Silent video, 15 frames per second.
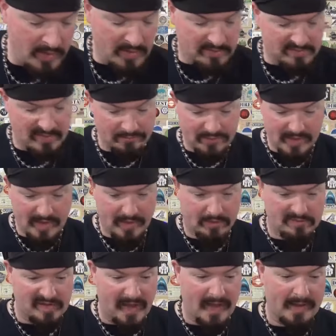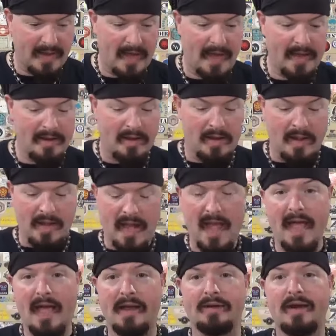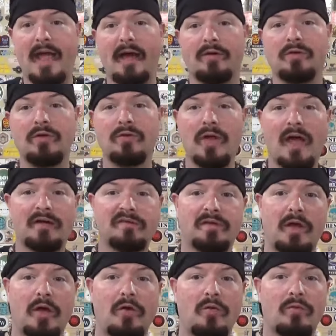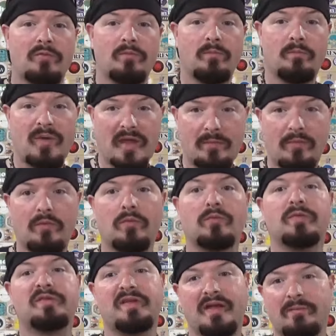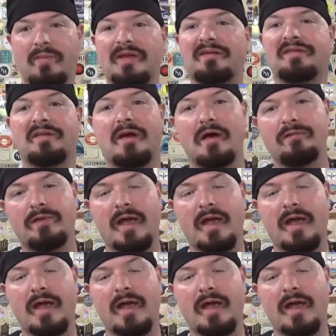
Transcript: Something else I got and now you guys know people send me stuff.